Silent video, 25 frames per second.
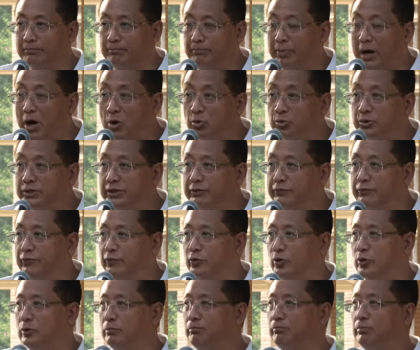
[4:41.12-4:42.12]

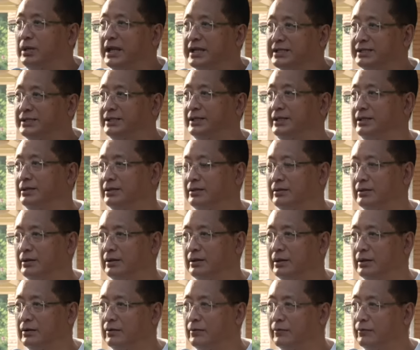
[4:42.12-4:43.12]
bountiful blessing
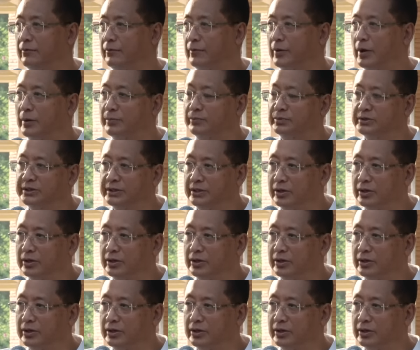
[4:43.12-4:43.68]
from